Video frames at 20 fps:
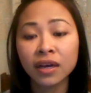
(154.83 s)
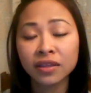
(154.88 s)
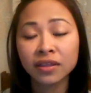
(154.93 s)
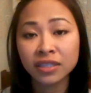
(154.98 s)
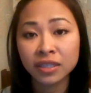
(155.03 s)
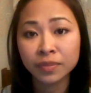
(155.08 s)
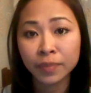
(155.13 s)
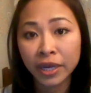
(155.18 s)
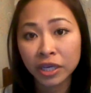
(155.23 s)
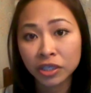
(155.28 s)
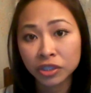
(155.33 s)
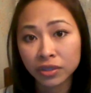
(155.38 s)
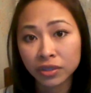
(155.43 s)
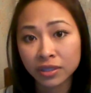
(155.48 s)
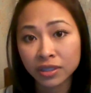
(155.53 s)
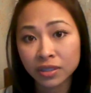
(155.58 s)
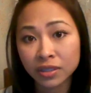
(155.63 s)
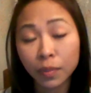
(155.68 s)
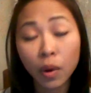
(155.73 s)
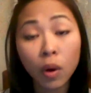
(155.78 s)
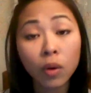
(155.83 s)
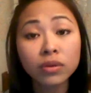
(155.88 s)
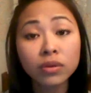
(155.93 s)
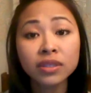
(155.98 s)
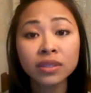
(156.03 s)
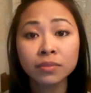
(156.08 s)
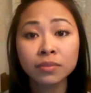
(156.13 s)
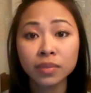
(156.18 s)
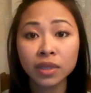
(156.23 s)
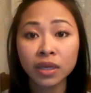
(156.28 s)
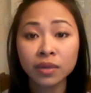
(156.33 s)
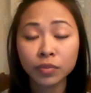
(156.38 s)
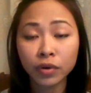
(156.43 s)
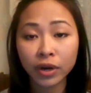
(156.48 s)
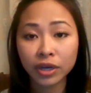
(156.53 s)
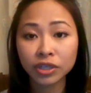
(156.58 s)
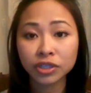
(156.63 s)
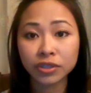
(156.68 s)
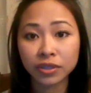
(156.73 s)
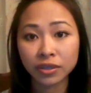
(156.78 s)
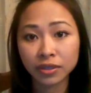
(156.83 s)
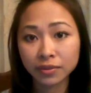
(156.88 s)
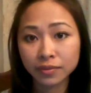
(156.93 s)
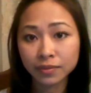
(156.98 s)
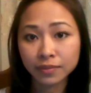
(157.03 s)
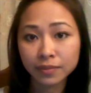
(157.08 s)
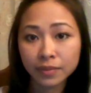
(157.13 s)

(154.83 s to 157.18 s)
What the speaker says: this patient's pulse and blood pressure.